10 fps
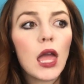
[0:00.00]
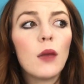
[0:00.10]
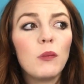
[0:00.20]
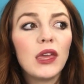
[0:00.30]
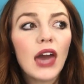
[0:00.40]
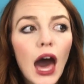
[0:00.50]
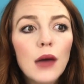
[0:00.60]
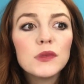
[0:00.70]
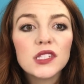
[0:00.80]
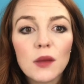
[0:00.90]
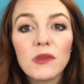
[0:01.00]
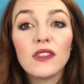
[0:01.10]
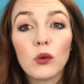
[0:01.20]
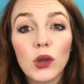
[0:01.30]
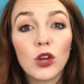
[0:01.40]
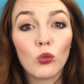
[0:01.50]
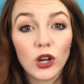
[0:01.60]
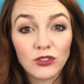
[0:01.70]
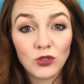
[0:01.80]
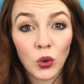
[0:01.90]
it becomes something that we can
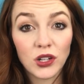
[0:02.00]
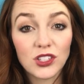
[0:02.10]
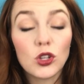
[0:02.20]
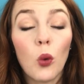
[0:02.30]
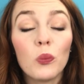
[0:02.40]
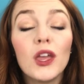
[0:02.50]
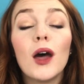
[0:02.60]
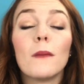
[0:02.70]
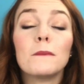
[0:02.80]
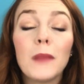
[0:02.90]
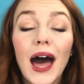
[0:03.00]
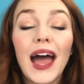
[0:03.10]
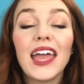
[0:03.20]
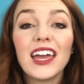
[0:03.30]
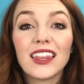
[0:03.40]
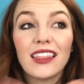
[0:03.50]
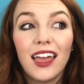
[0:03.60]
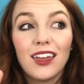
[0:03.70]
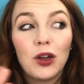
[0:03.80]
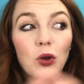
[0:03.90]
work towards. So my
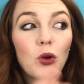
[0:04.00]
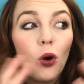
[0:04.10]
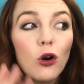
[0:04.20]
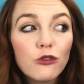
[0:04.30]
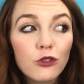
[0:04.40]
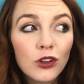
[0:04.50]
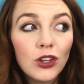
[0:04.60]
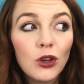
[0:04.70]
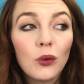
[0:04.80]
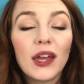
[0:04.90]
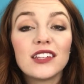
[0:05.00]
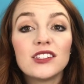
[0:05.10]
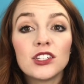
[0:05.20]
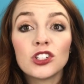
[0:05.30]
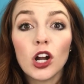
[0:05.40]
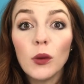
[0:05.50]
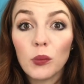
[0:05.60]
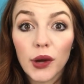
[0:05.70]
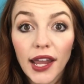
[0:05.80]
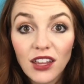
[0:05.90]
like goal for you is to start
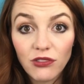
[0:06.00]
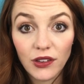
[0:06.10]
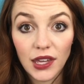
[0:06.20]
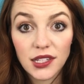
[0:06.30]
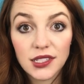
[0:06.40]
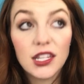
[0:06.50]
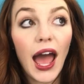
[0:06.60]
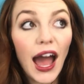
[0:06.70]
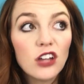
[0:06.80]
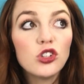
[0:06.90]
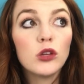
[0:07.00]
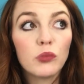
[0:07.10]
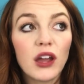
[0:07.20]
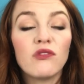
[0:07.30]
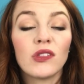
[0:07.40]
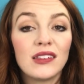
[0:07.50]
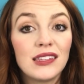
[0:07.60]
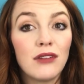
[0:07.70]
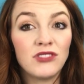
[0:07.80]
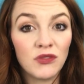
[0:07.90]
praying for this, to actually pray for this
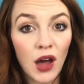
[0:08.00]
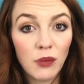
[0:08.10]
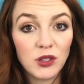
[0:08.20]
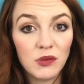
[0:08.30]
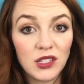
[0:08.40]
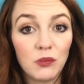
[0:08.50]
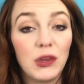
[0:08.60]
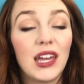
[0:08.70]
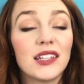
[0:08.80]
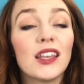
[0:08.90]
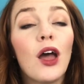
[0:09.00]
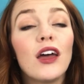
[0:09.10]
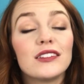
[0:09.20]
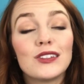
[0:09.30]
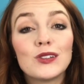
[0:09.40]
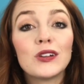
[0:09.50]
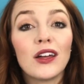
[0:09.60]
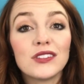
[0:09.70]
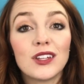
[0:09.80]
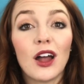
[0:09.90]
gift of optimism, because Sister
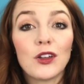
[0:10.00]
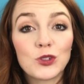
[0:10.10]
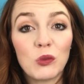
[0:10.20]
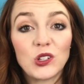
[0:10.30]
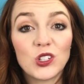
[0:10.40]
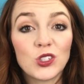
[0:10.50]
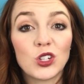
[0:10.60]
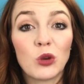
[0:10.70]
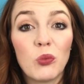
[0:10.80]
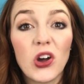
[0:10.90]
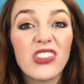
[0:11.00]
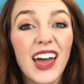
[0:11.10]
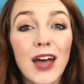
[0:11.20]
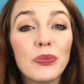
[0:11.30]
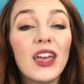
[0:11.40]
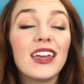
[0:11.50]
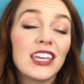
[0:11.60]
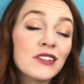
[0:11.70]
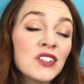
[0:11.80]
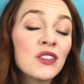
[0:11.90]
Nelson also mentions in her book that
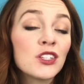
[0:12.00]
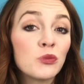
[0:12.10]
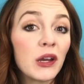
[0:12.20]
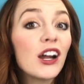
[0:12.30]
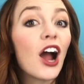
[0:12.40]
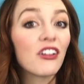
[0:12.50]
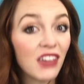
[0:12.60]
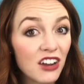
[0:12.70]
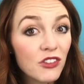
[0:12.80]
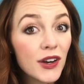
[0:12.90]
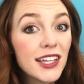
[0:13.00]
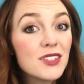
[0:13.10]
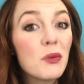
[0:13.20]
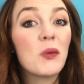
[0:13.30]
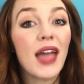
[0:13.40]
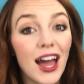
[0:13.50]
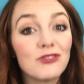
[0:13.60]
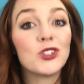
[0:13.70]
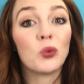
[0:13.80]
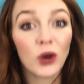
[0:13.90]
gifts of the Spirit are there for us, but we
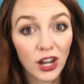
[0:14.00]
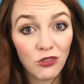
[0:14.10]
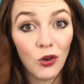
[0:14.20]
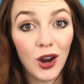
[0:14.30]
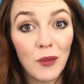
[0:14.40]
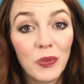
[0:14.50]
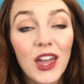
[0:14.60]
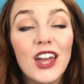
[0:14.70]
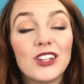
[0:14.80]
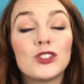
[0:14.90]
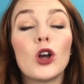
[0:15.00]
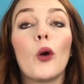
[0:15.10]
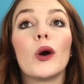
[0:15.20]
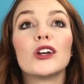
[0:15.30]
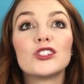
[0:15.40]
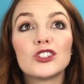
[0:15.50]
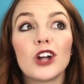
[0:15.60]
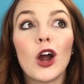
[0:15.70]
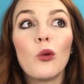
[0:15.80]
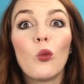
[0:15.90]
have to work for them. So
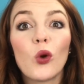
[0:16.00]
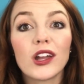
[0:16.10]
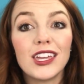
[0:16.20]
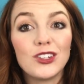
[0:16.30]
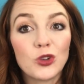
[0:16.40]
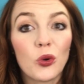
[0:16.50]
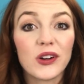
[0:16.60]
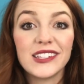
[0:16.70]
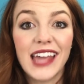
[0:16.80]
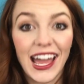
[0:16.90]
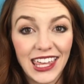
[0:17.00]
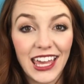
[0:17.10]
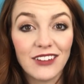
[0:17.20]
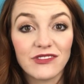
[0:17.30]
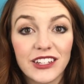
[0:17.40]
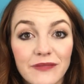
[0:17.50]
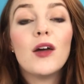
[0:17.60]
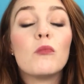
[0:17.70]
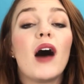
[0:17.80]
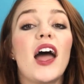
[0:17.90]
start working towards that gift.
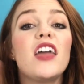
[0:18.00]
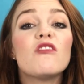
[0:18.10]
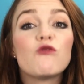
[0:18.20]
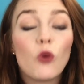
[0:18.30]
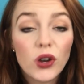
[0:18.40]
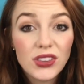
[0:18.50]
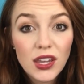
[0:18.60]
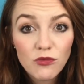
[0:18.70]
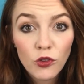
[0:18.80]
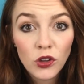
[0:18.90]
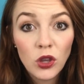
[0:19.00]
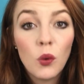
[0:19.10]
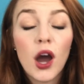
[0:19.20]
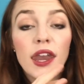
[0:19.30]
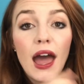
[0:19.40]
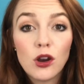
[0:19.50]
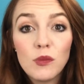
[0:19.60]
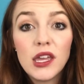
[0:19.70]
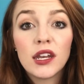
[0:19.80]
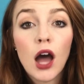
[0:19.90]
My fourth tip for you on how to
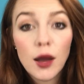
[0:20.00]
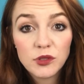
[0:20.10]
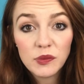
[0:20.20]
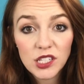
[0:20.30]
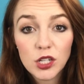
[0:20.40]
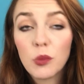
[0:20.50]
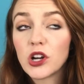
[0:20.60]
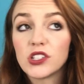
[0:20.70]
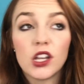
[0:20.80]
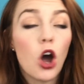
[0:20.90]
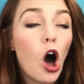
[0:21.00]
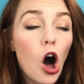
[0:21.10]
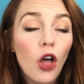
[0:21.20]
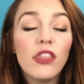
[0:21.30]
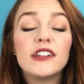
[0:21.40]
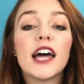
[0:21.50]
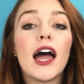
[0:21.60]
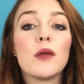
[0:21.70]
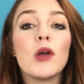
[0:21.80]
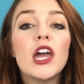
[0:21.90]
be an optimistic person all the
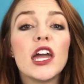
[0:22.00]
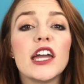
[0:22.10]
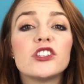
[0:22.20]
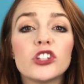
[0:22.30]
time is